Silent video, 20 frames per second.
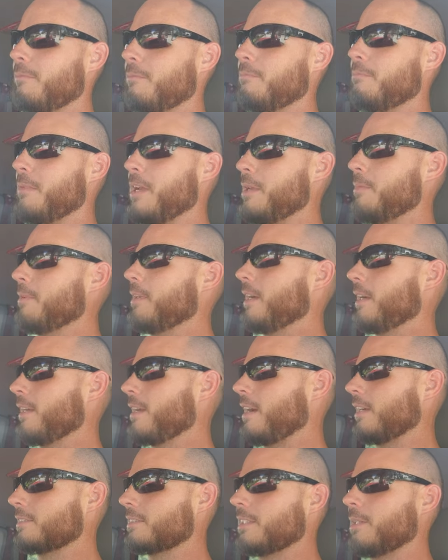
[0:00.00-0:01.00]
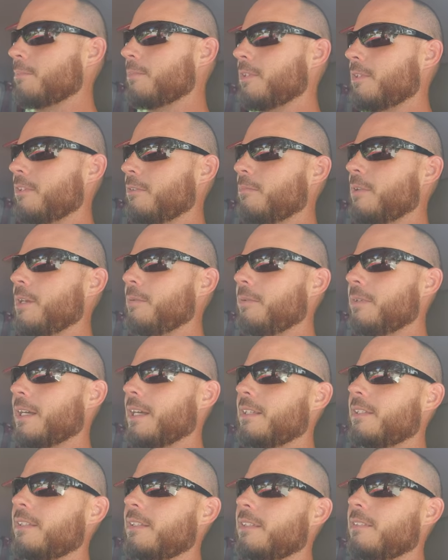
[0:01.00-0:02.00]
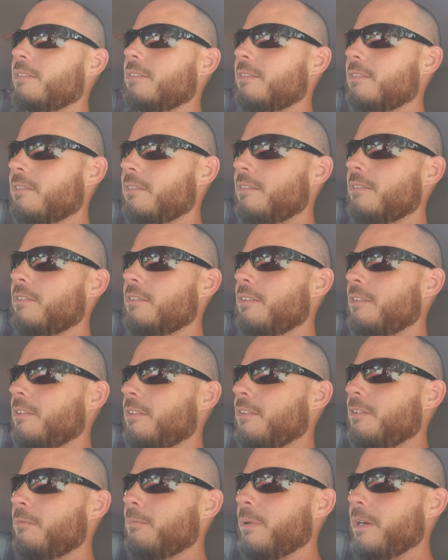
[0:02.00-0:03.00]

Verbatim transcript: maybe I got something or maybe I didn't.